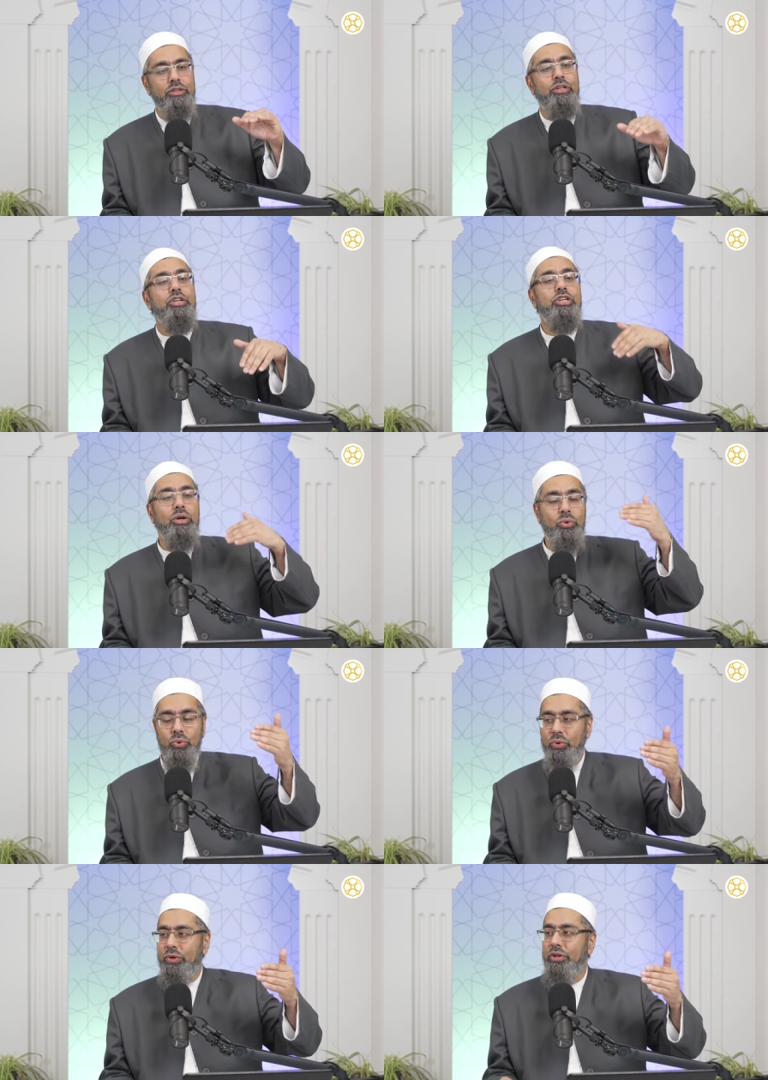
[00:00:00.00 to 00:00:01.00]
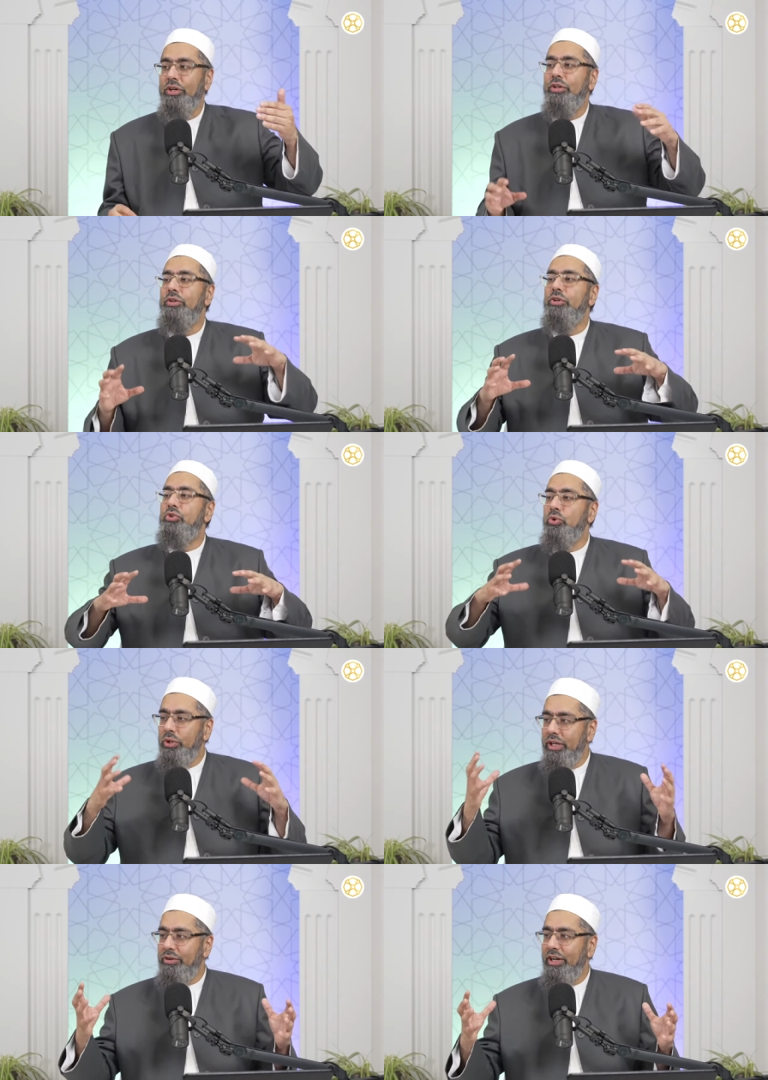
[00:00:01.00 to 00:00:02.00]
the shakur, the
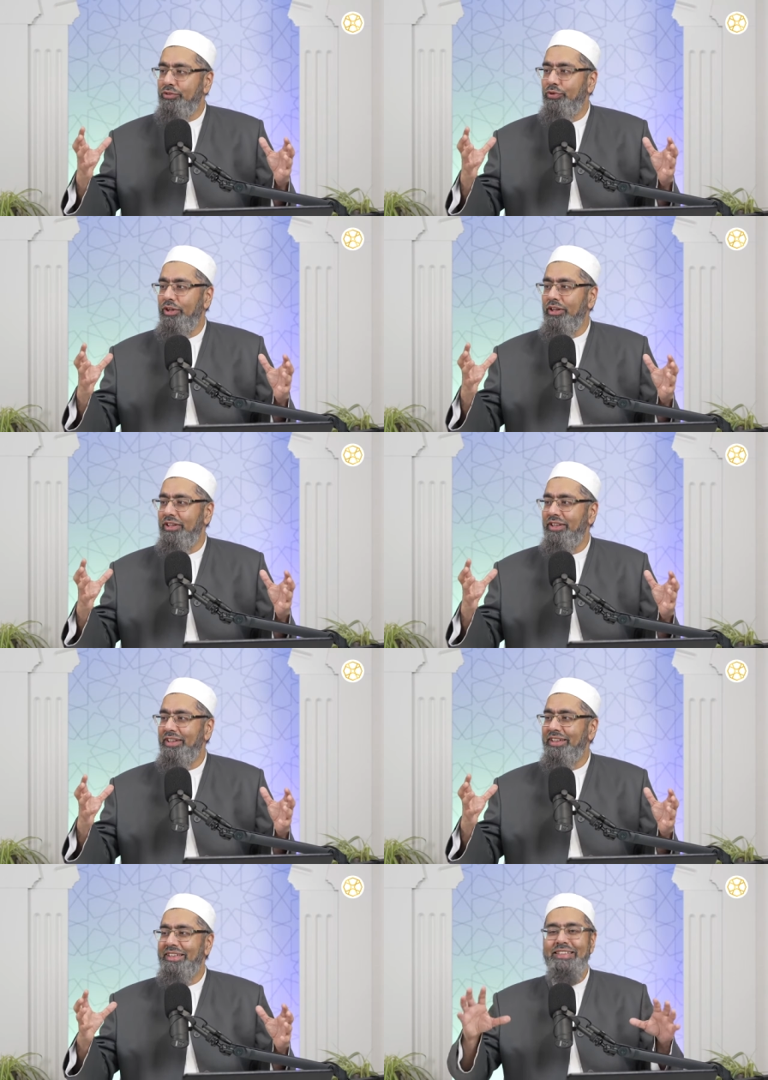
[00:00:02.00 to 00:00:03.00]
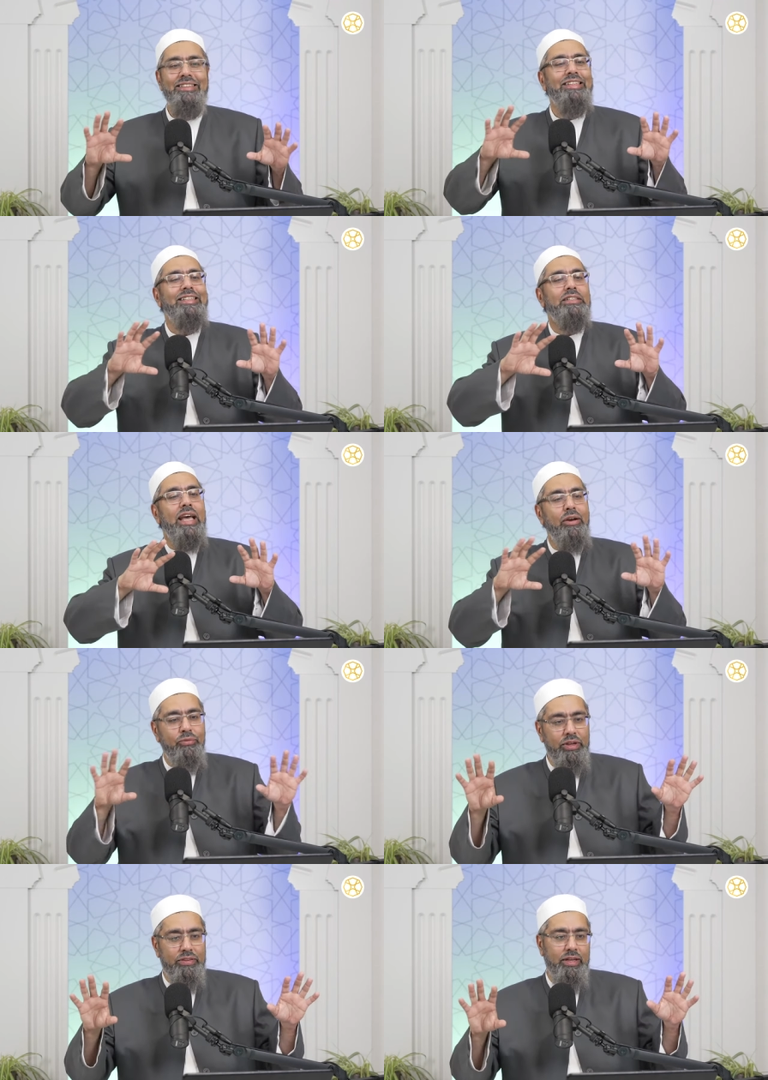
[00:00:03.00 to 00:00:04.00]
truly grateful, sees
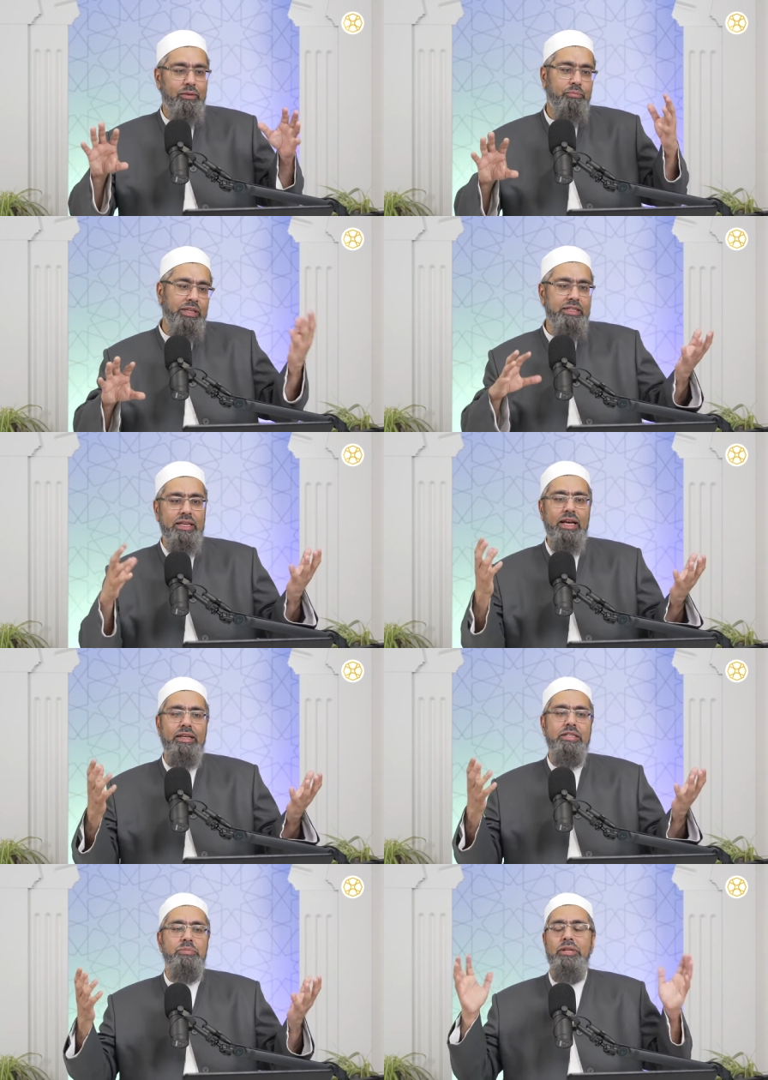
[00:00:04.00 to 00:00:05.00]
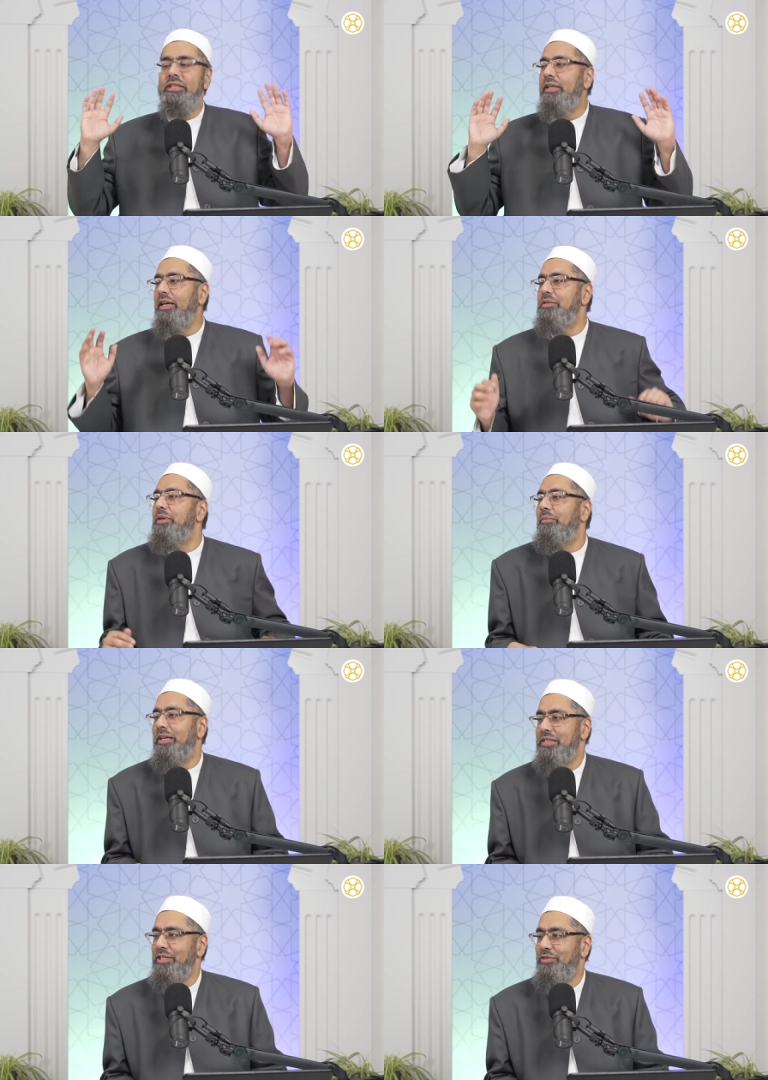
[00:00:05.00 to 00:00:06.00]
everything, pleasing and displeasing, as being
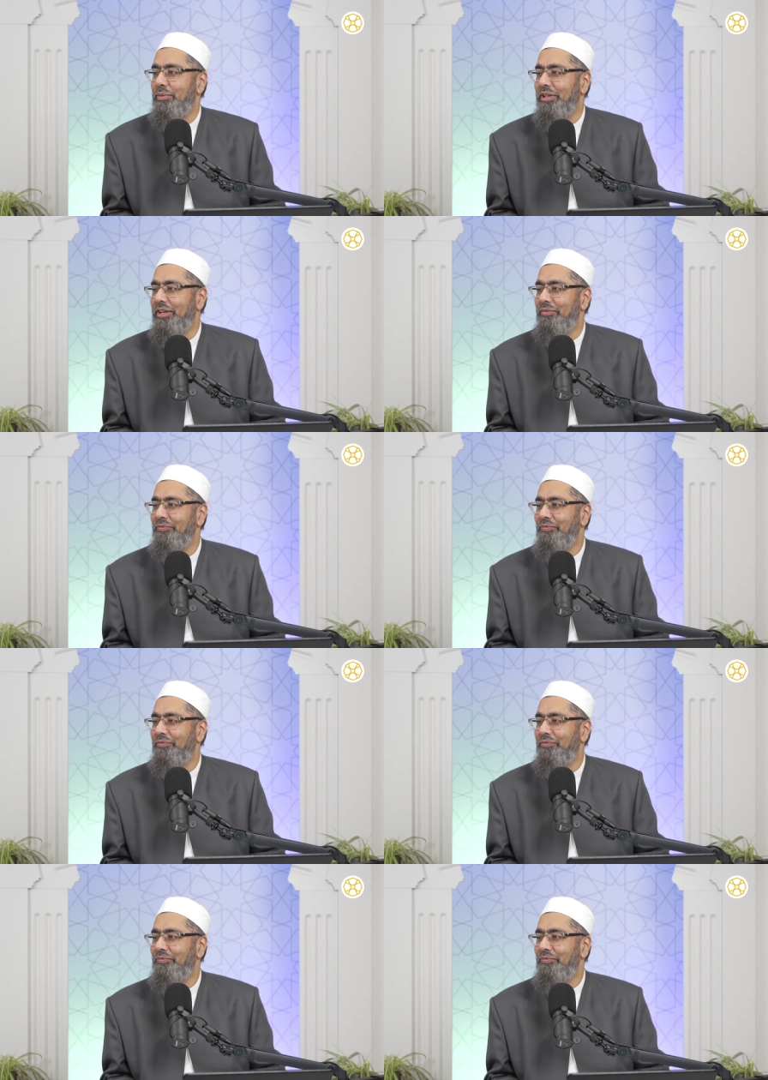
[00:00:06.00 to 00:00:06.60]
blessings from Allah